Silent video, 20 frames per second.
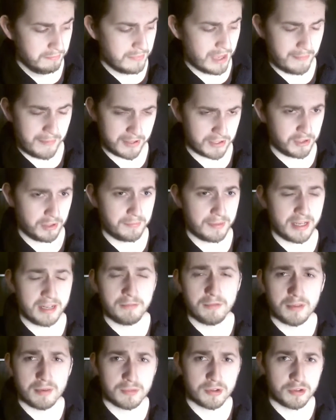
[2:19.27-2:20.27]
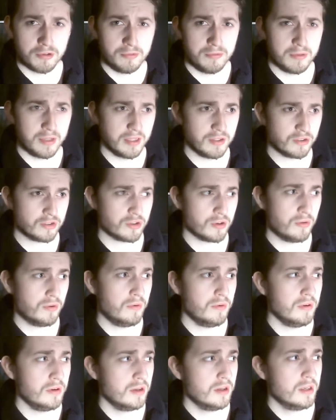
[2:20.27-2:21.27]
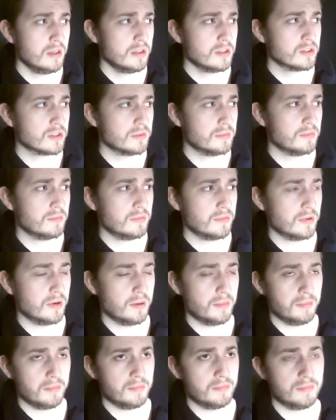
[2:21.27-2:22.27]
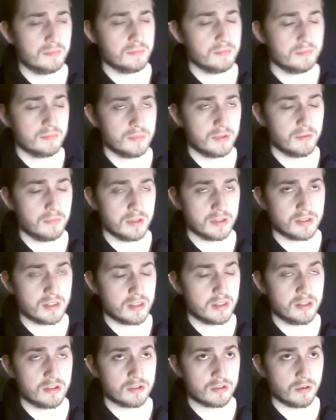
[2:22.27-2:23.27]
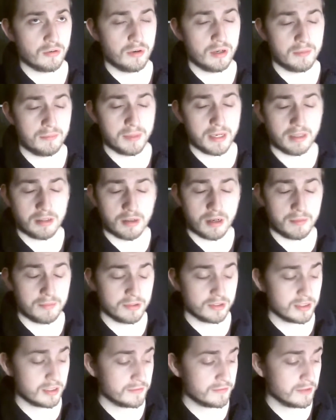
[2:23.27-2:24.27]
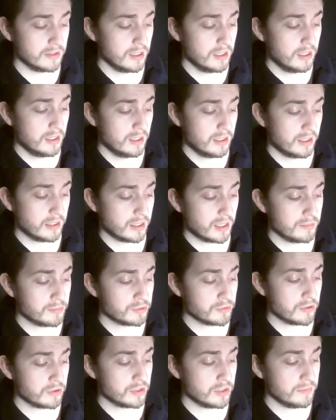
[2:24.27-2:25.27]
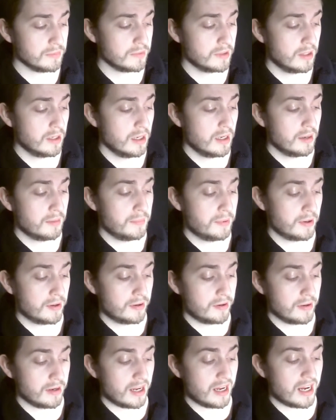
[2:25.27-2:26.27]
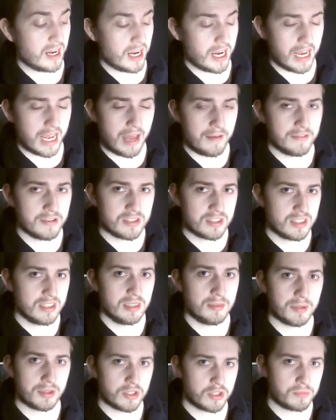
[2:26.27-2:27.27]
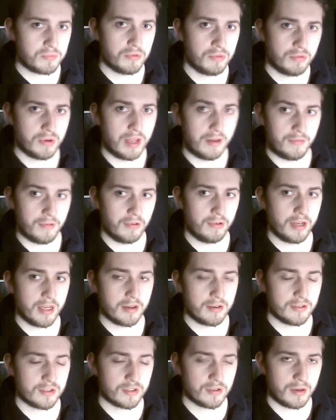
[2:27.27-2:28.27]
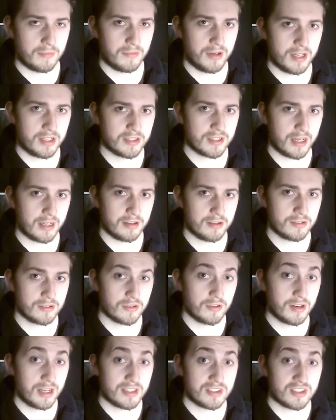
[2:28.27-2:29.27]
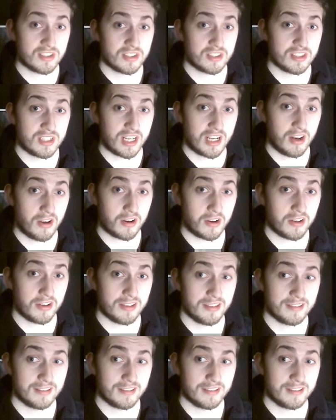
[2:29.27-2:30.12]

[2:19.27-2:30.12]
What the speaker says: I've actually played with them too in store, so, the ones that the store had painted up and stuff in Games Workshop, but I haven't seen them on the sprue ever yet, so I'm really excited. So let's take a look.